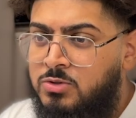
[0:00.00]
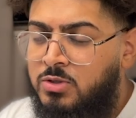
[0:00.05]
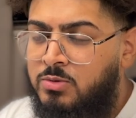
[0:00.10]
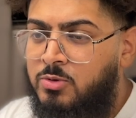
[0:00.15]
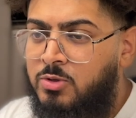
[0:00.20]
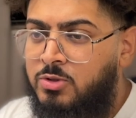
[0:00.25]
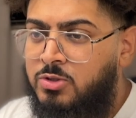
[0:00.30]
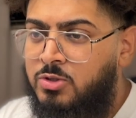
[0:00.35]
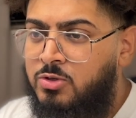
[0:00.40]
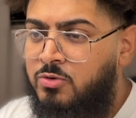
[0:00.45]
I'm
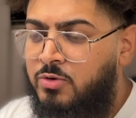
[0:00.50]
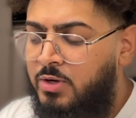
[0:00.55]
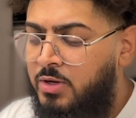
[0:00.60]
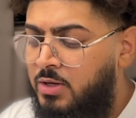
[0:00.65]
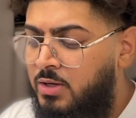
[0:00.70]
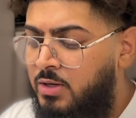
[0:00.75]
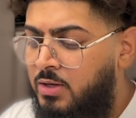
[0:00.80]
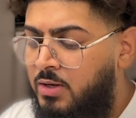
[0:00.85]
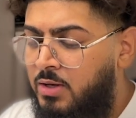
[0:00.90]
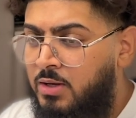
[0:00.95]
going to
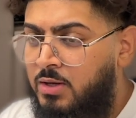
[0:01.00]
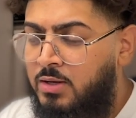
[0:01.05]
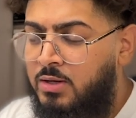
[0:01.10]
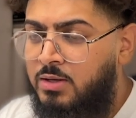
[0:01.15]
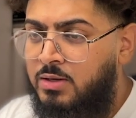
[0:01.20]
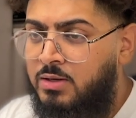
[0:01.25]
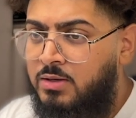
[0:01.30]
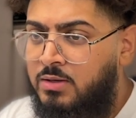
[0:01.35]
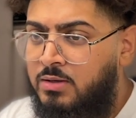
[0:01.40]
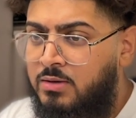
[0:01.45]
create
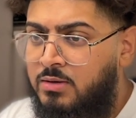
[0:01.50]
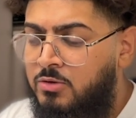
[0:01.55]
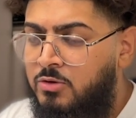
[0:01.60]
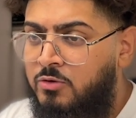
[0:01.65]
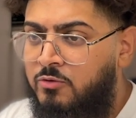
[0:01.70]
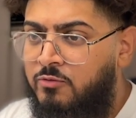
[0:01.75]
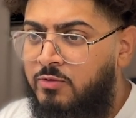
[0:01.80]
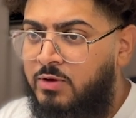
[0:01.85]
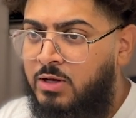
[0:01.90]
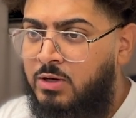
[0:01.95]
a
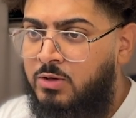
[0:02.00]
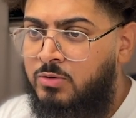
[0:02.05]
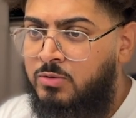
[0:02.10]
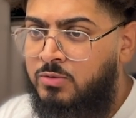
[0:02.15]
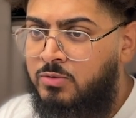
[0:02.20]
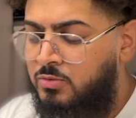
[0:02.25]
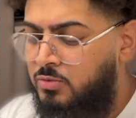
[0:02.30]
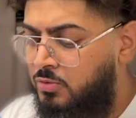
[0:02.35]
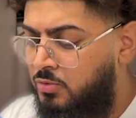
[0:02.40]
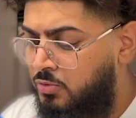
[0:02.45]
new
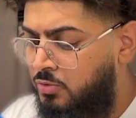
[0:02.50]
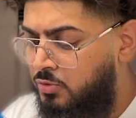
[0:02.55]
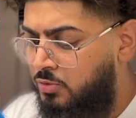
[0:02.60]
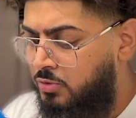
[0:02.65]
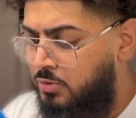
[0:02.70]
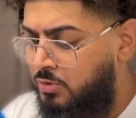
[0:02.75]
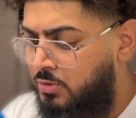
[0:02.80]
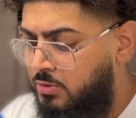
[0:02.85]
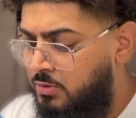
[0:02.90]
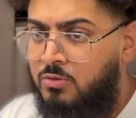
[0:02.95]
file
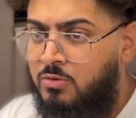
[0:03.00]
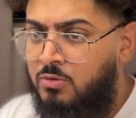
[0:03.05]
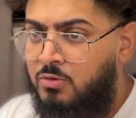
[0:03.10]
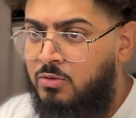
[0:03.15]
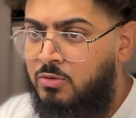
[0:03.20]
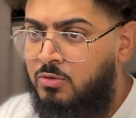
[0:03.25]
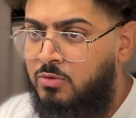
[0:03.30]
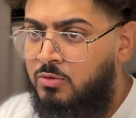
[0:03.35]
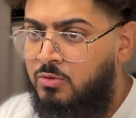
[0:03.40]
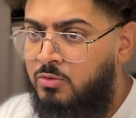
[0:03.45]
called
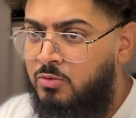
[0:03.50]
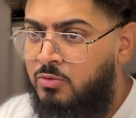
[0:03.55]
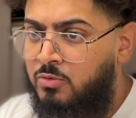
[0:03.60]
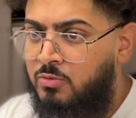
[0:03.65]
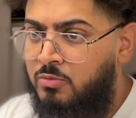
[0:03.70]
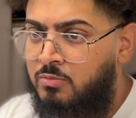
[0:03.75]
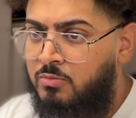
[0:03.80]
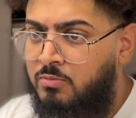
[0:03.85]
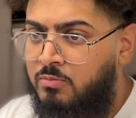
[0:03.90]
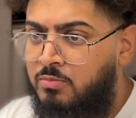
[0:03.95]
Google
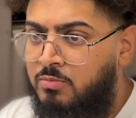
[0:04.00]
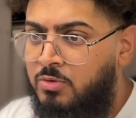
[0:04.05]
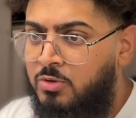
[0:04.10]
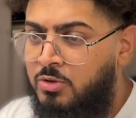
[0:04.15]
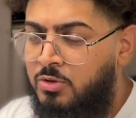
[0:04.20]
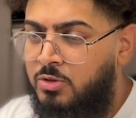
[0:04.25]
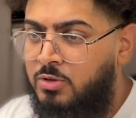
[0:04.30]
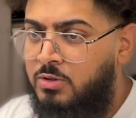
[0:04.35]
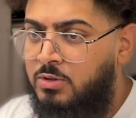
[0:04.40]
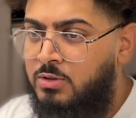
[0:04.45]

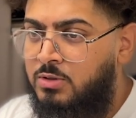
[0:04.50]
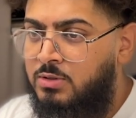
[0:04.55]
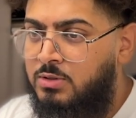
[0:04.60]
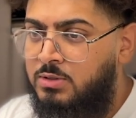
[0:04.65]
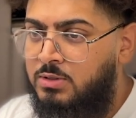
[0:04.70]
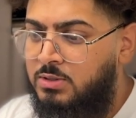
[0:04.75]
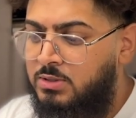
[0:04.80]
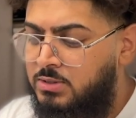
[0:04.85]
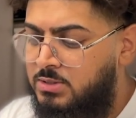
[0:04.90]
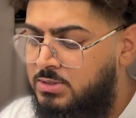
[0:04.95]
Book
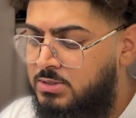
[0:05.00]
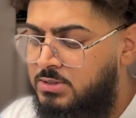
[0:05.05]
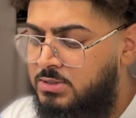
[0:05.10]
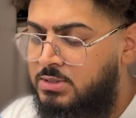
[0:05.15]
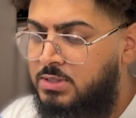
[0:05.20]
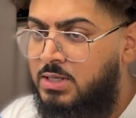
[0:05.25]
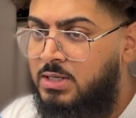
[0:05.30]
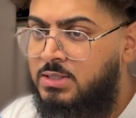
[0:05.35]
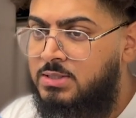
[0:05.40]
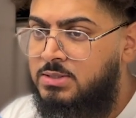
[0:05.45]
List
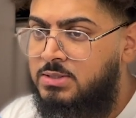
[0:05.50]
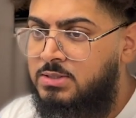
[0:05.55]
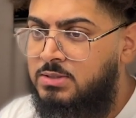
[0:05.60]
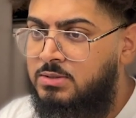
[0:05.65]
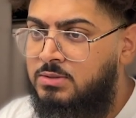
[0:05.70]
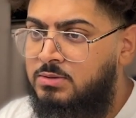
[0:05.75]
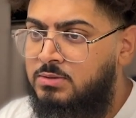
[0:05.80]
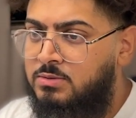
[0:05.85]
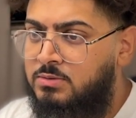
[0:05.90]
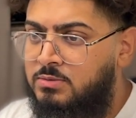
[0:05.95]

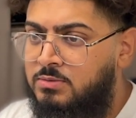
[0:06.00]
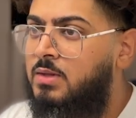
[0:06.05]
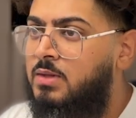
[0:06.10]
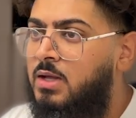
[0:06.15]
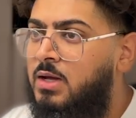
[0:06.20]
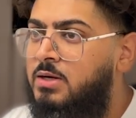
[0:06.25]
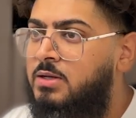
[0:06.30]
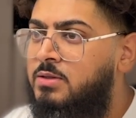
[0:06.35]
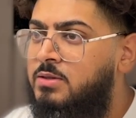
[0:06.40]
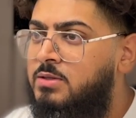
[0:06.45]
Skeleton,
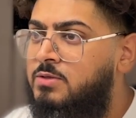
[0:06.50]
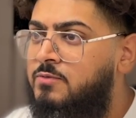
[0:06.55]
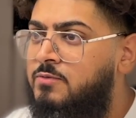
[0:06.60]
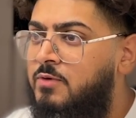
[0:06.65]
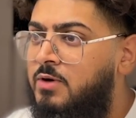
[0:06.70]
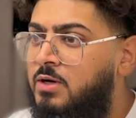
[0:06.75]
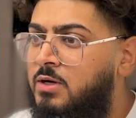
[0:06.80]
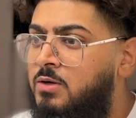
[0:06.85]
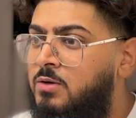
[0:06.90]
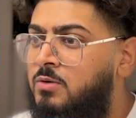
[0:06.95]
and in this
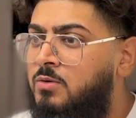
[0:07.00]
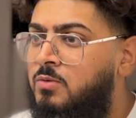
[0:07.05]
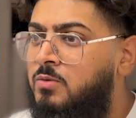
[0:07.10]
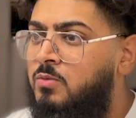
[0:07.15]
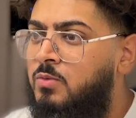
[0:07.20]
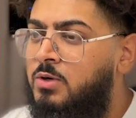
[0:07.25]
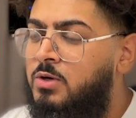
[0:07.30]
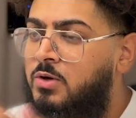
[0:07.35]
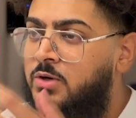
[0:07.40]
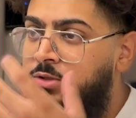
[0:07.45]
file
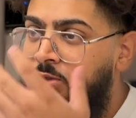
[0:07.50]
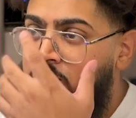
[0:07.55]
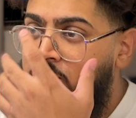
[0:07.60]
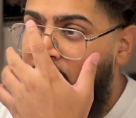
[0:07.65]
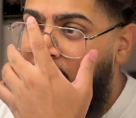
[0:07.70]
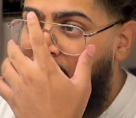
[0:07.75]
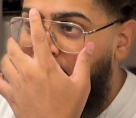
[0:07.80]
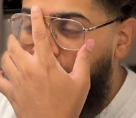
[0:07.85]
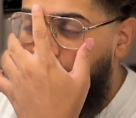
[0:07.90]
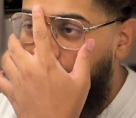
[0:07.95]
we're going to
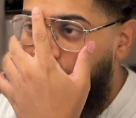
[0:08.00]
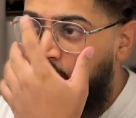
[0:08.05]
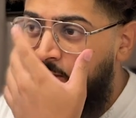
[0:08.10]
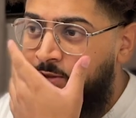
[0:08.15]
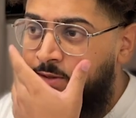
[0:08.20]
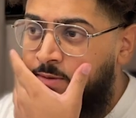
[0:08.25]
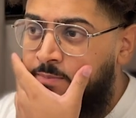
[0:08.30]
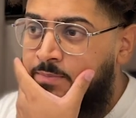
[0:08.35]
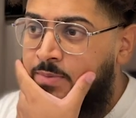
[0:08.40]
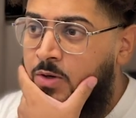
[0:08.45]
have
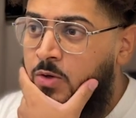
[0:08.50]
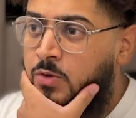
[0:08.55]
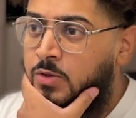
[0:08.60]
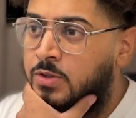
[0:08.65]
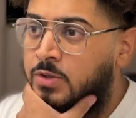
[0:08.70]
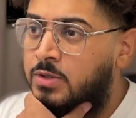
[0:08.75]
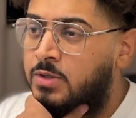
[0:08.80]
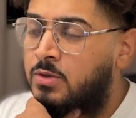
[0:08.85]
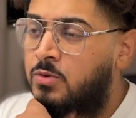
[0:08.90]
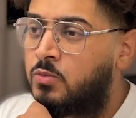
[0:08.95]
this
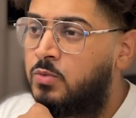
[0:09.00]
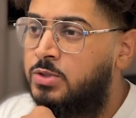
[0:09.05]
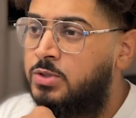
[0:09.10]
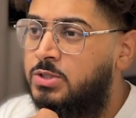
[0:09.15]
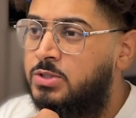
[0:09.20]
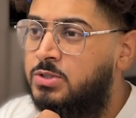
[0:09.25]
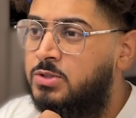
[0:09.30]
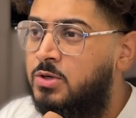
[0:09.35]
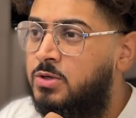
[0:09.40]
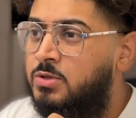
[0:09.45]
component, which
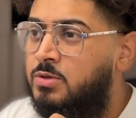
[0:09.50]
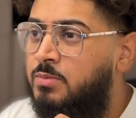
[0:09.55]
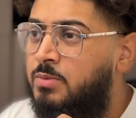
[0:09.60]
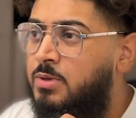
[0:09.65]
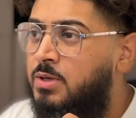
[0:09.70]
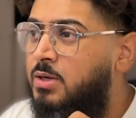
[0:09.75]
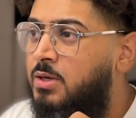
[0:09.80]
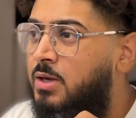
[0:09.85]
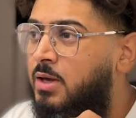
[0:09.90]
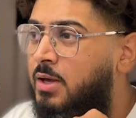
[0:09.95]
is going to
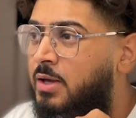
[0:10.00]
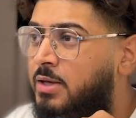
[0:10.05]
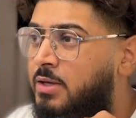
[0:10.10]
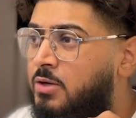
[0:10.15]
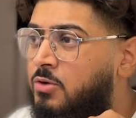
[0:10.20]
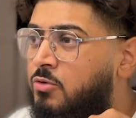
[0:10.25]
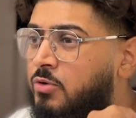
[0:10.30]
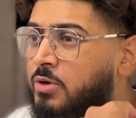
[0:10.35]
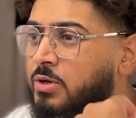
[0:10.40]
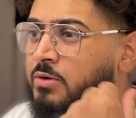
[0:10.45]
be a
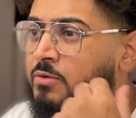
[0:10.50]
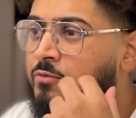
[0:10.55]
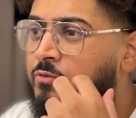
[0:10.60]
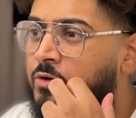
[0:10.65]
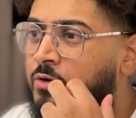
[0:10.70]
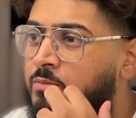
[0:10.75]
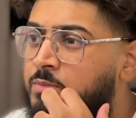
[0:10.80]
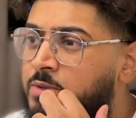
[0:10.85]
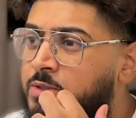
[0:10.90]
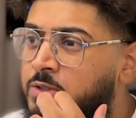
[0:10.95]
grid
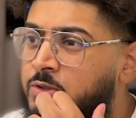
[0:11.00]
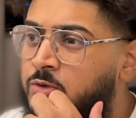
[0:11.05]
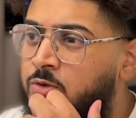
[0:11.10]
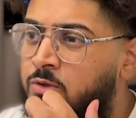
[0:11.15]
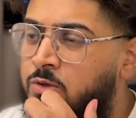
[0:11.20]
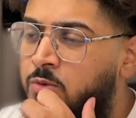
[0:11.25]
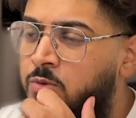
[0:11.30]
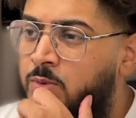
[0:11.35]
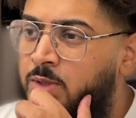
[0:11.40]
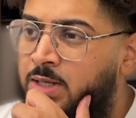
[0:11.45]
from
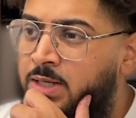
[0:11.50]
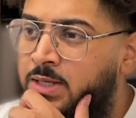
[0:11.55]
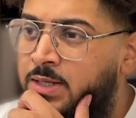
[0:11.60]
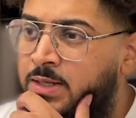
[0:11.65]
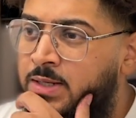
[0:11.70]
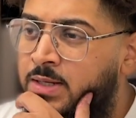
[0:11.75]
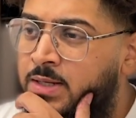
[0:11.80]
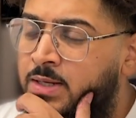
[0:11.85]
Material UI.